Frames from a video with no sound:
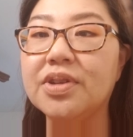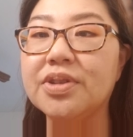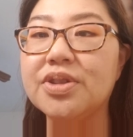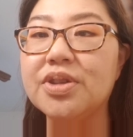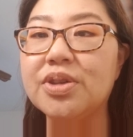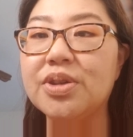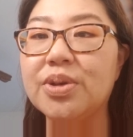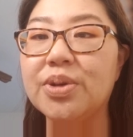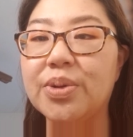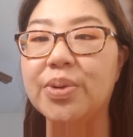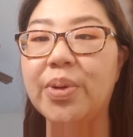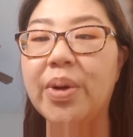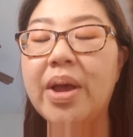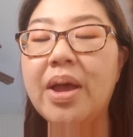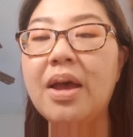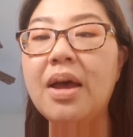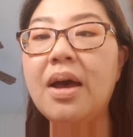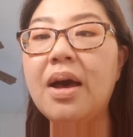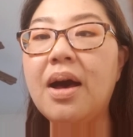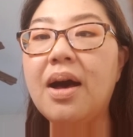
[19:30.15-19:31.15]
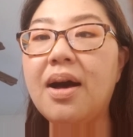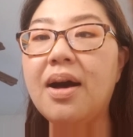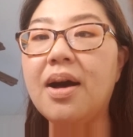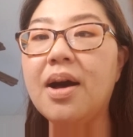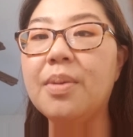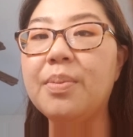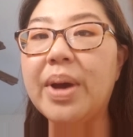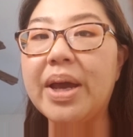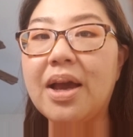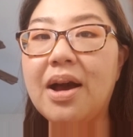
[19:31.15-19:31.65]
to
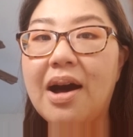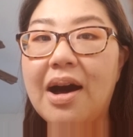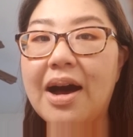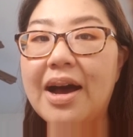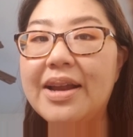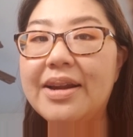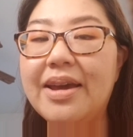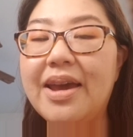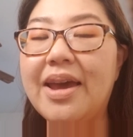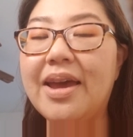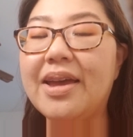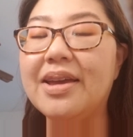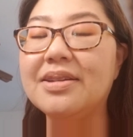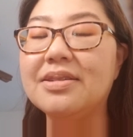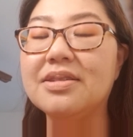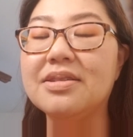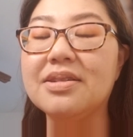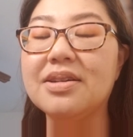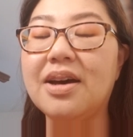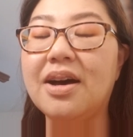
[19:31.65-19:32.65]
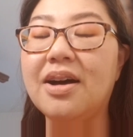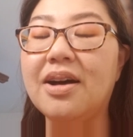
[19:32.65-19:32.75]
my God and